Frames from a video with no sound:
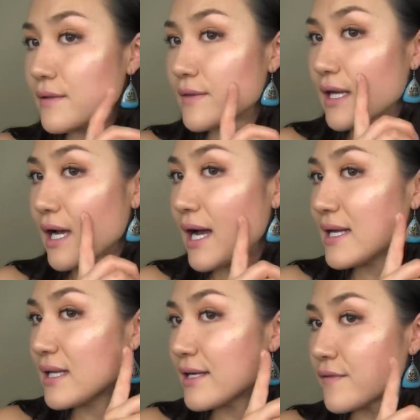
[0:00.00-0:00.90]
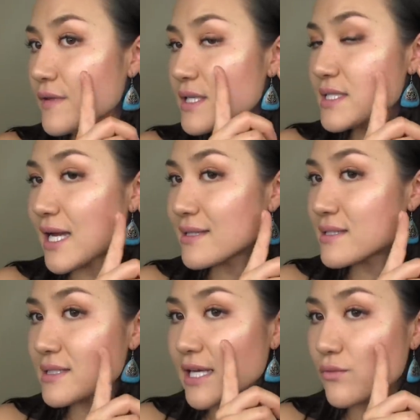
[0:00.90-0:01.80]
And that highlight on this side
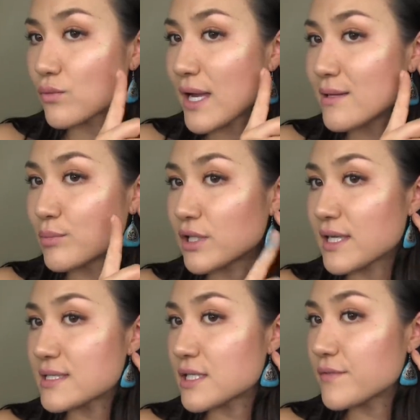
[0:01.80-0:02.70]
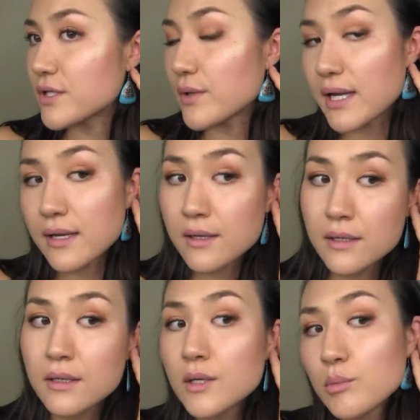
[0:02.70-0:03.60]
stayed right in place even though I
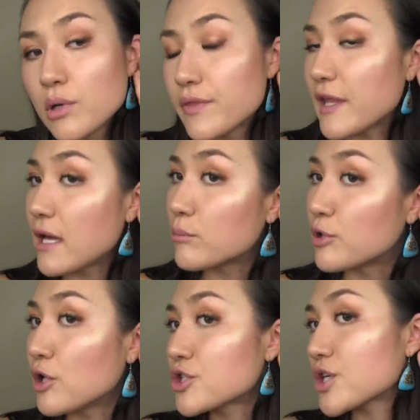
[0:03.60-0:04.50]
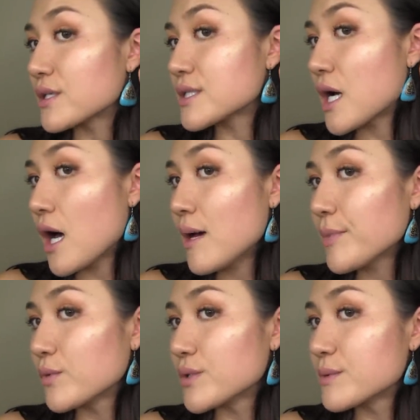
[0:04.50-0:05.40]
put that blush on
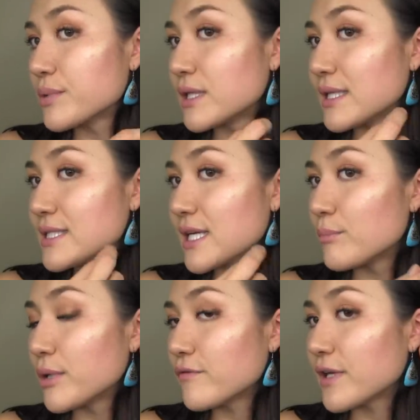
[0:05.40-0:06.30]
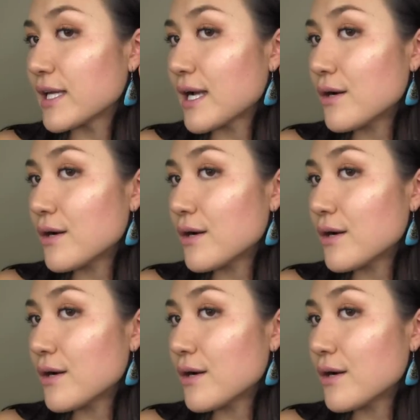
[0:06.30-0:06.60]
top and was blending and buffing it